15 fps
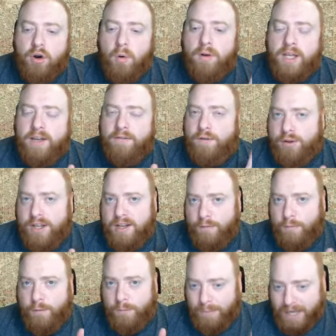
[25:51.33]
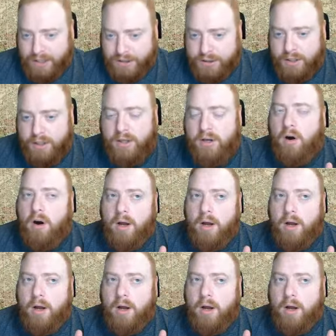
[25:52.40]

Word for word: don't give you the information